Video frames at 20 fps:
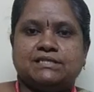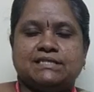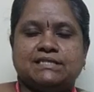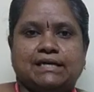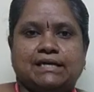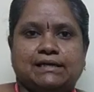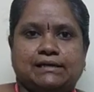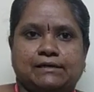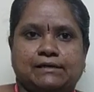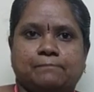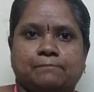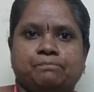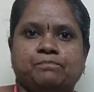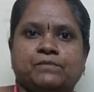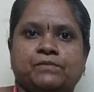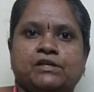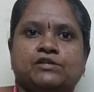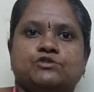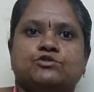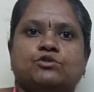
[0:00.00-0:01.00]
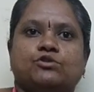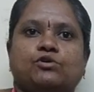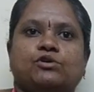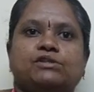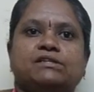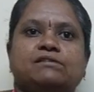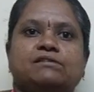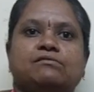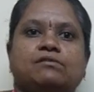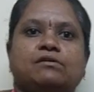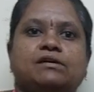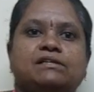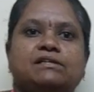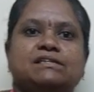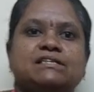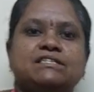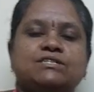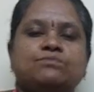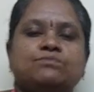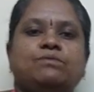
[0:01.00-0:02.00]
started. So
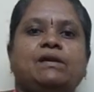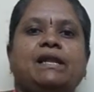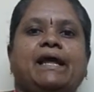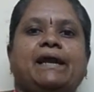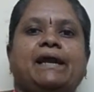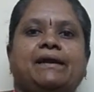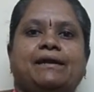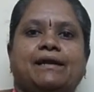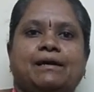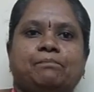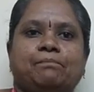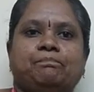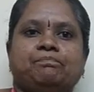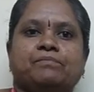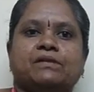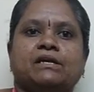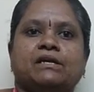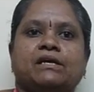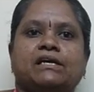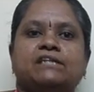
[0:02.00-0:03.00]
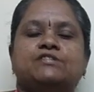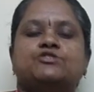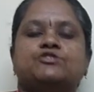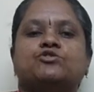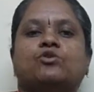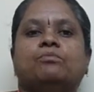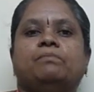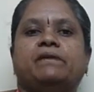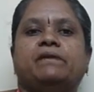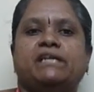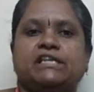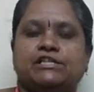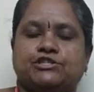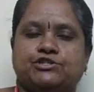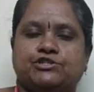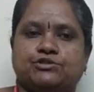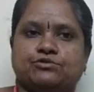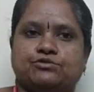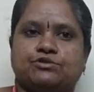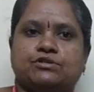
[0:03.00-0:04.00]
this will end up in so many
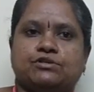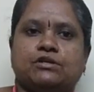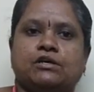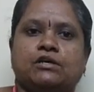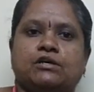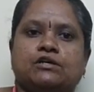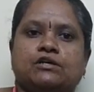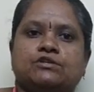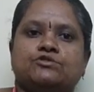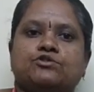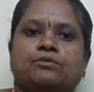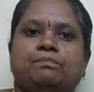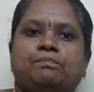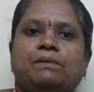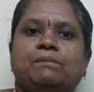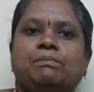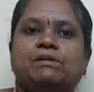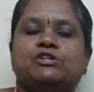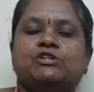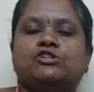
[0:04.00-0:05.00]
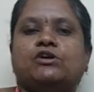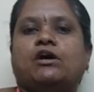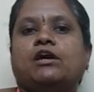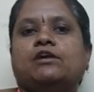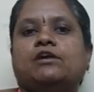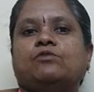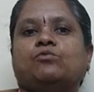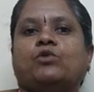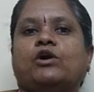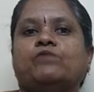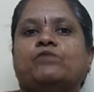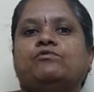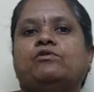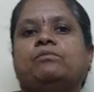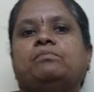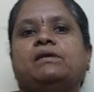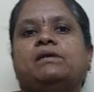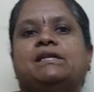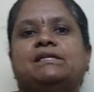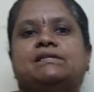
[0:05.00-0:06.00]
issues. So people thought, what will
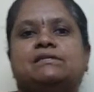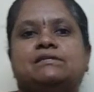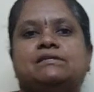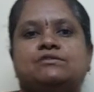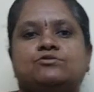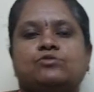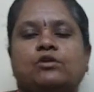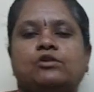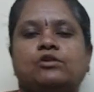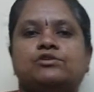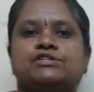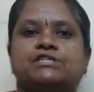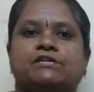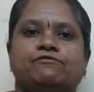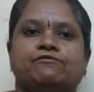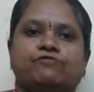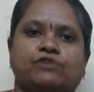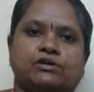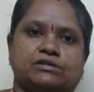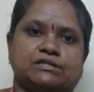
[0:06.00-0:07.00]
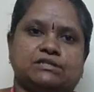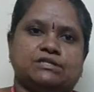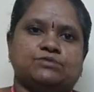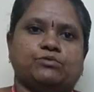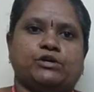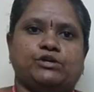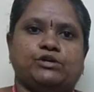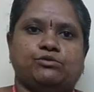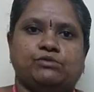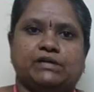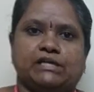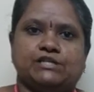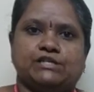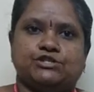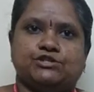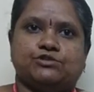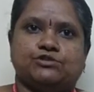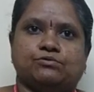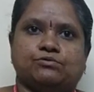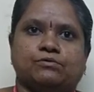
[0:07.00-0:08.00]
be the solution for this Y2K
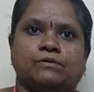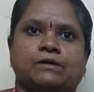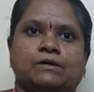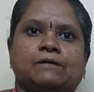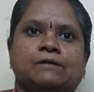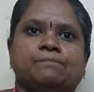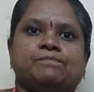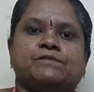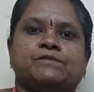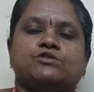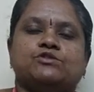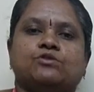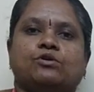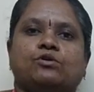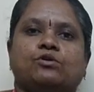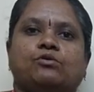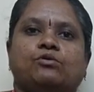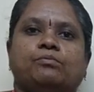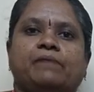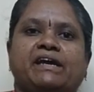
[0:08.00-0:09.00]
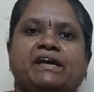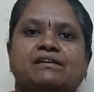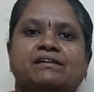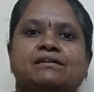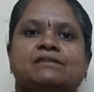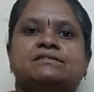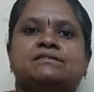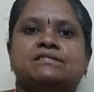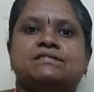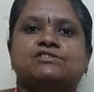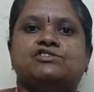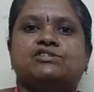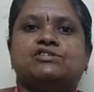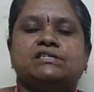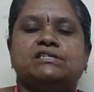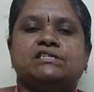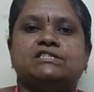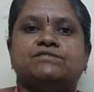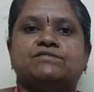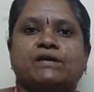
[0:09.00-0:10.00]
issue? So maintenance
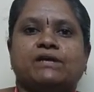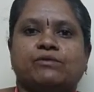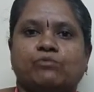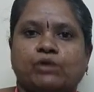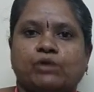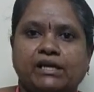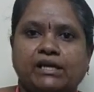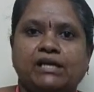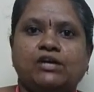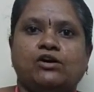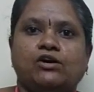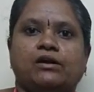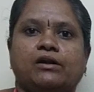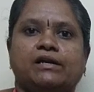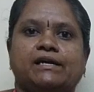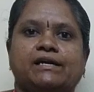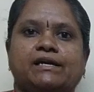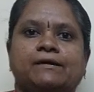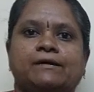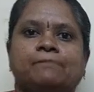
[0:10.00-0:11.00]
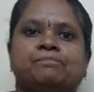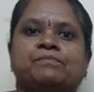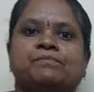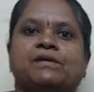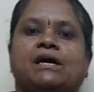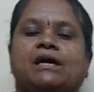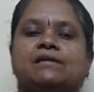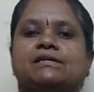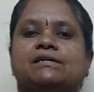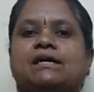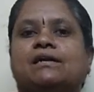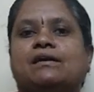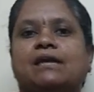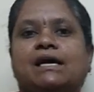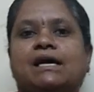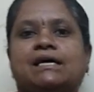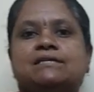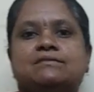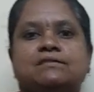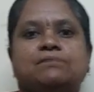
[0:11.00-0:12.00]
engineers were working on it, and at
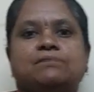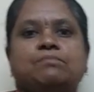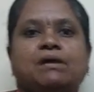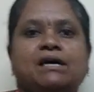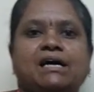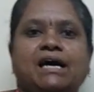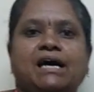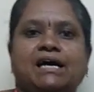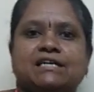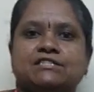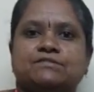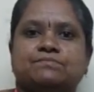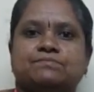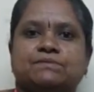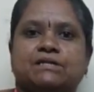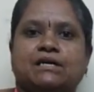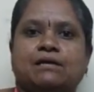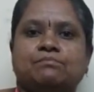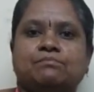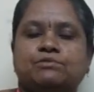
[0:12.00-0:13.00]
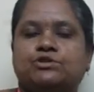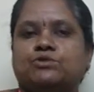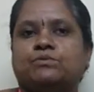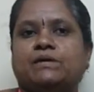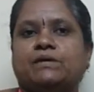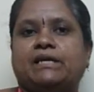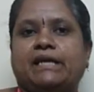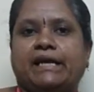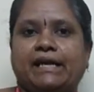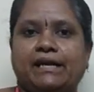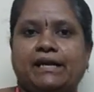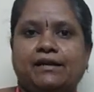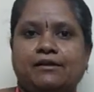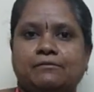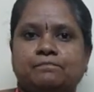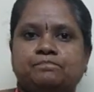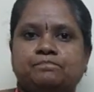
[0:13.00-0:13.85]
last the bug has come to an end